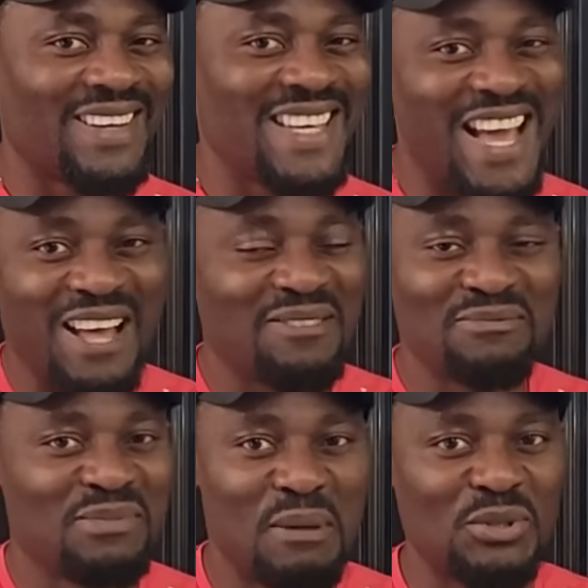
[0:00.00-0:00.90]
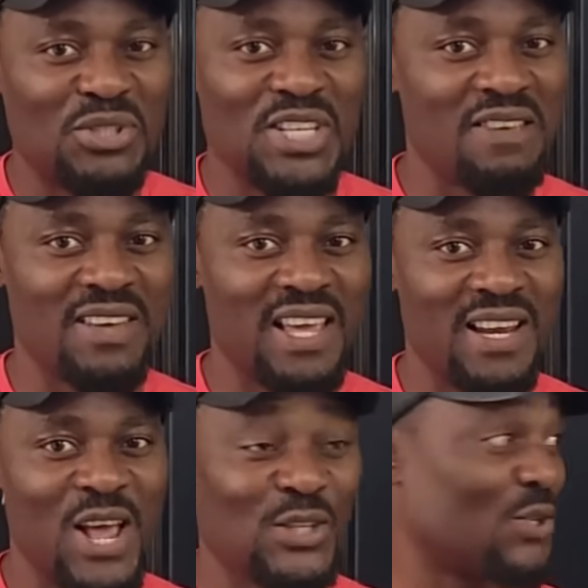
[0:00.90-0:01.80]
Yeah, I'm just leaving
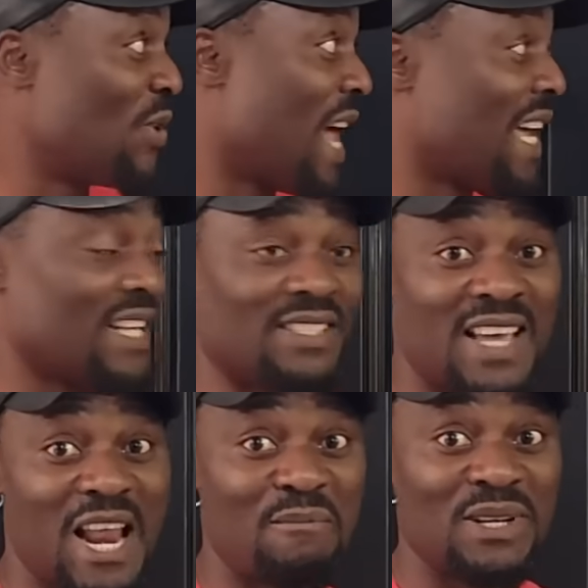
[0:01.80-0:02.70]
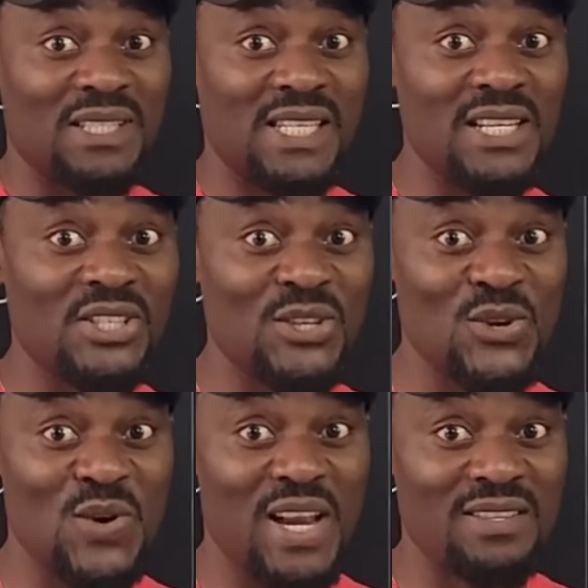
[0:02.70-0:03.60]
it. So like I said, I'm not teaching
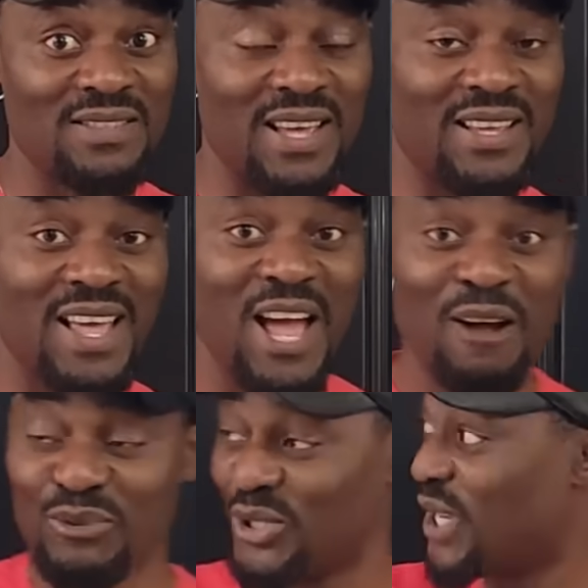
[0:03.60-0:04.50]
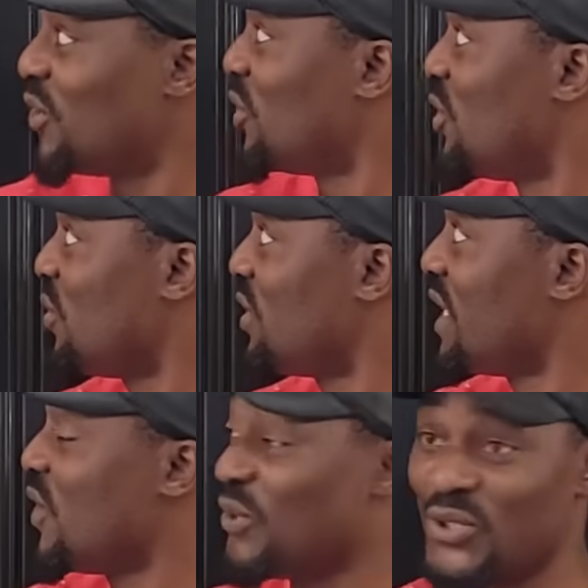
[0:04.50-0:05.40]
you anything. I'm just
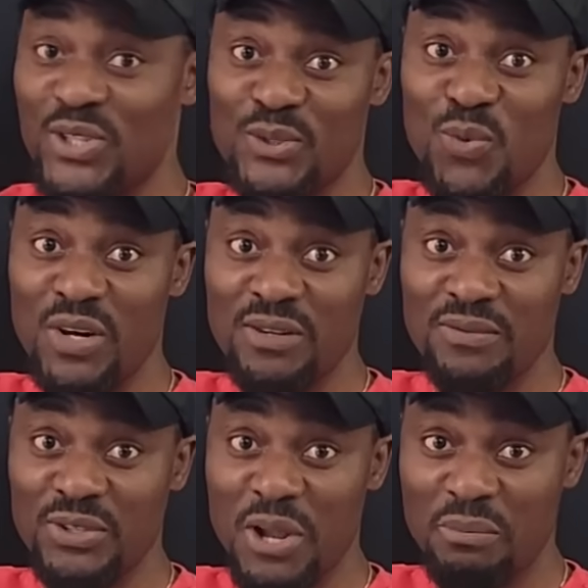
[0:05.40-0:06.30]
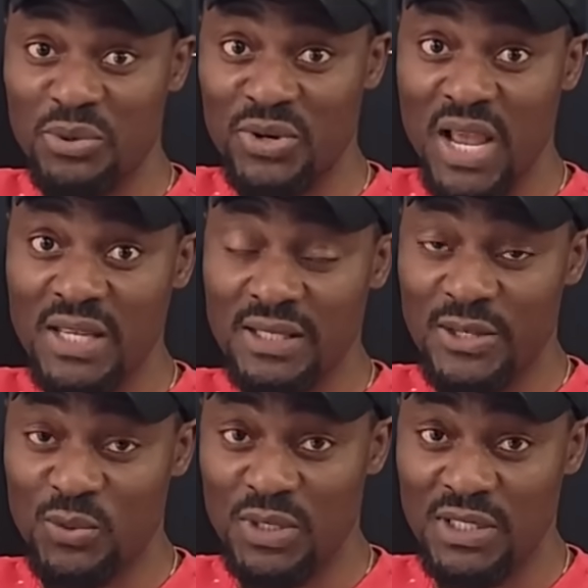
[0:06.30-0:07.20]
introducing you to this wonderful number
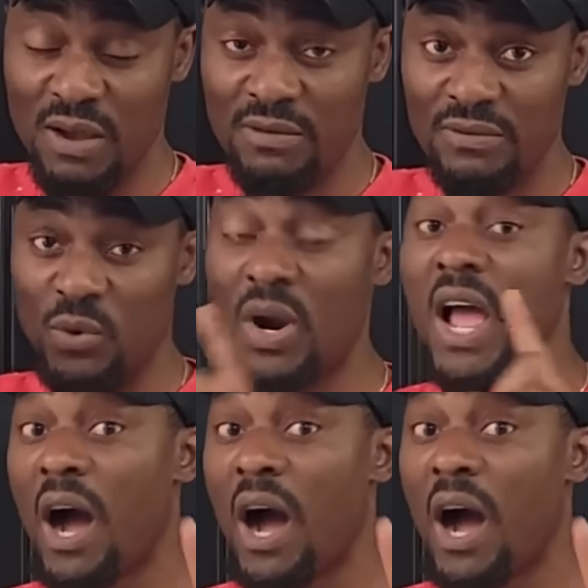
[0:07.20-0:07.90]
6174.